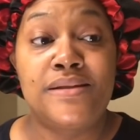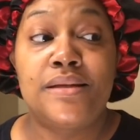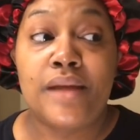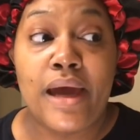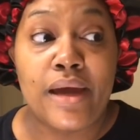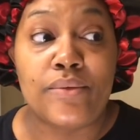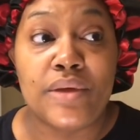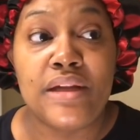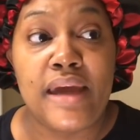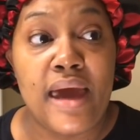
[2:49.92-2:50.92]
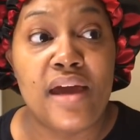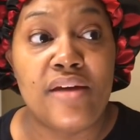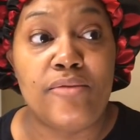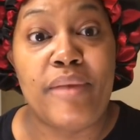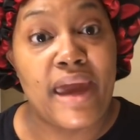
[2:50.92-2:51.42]
to not really
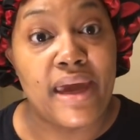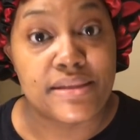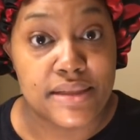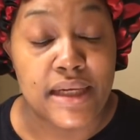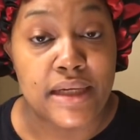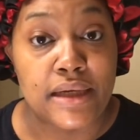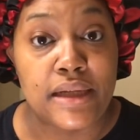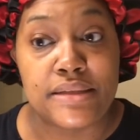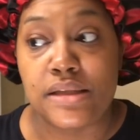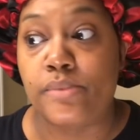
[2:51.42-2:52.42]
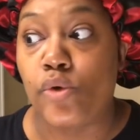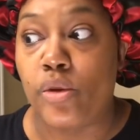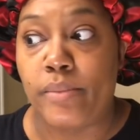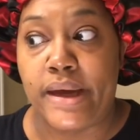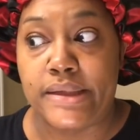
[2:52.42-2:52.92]
have bad skin. And
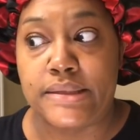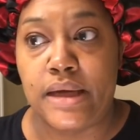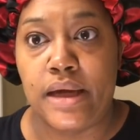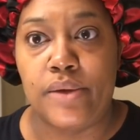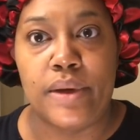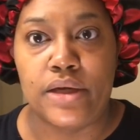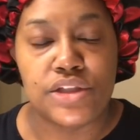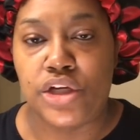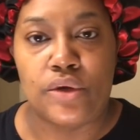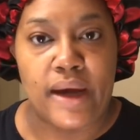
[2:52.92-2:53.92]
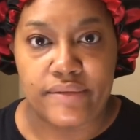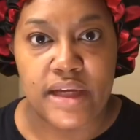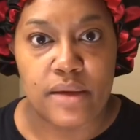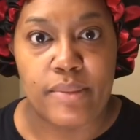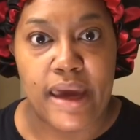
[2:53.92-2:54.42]
someone might say, well, LJ, you don't have
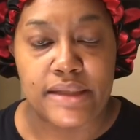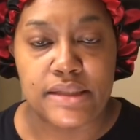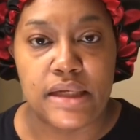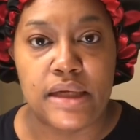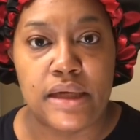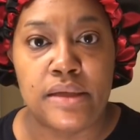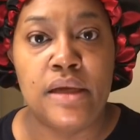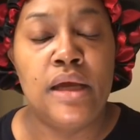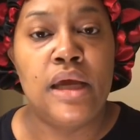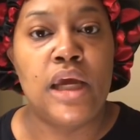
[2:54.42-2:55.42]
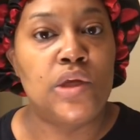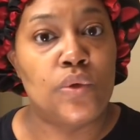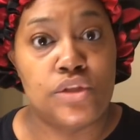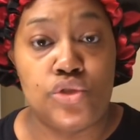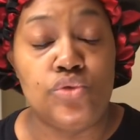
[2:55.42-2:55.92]
to have bad skin in
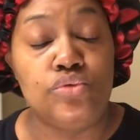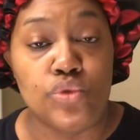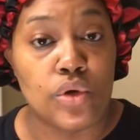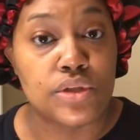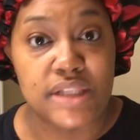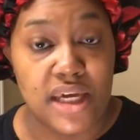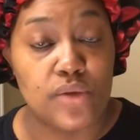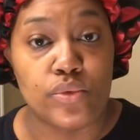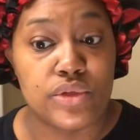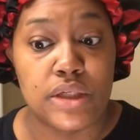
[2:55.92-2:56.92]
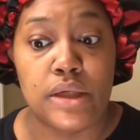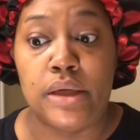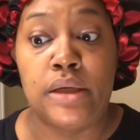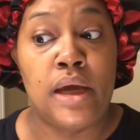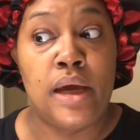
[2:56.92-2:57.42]
order to do a skin
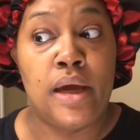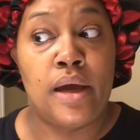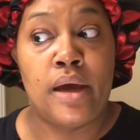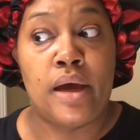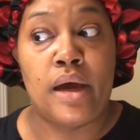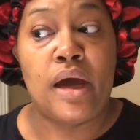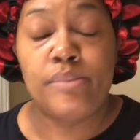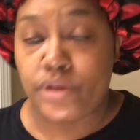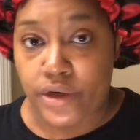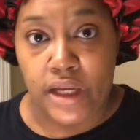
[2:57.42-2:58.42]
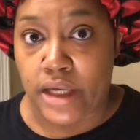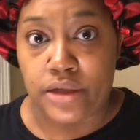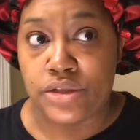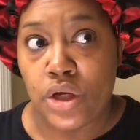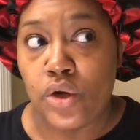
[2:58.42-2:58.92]
routine. I'm 38
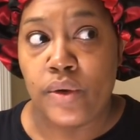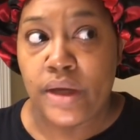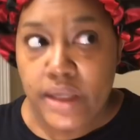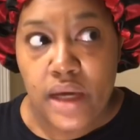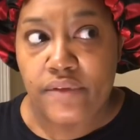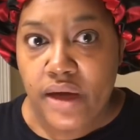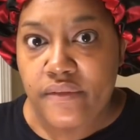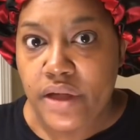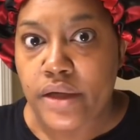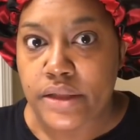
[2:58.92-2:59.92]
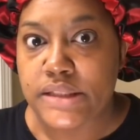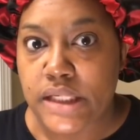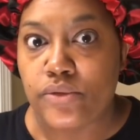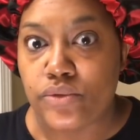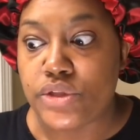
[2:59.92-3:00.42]
years old and never have done a
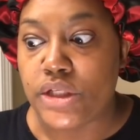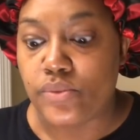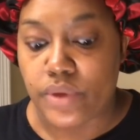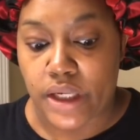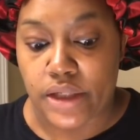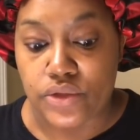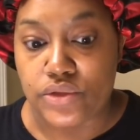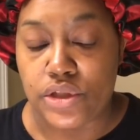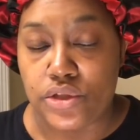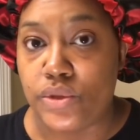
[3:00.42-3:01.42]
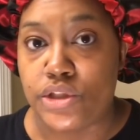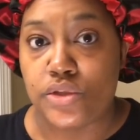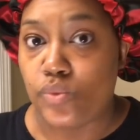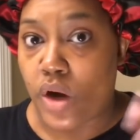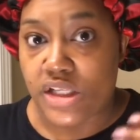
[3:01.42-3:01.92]
skin routine. What I usually do is
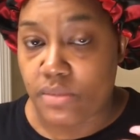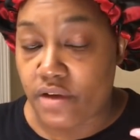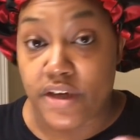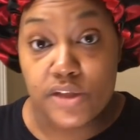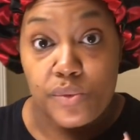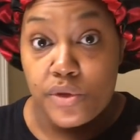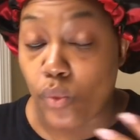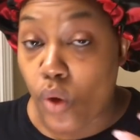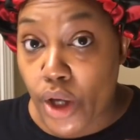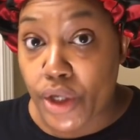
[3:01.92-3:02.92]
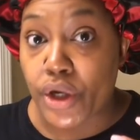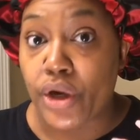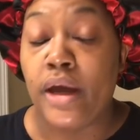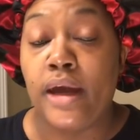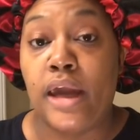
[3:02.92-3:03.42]
just wash my face with
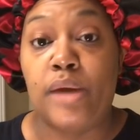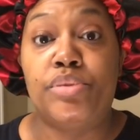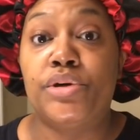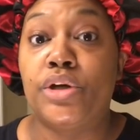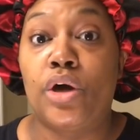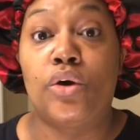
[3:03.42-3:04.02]
water and put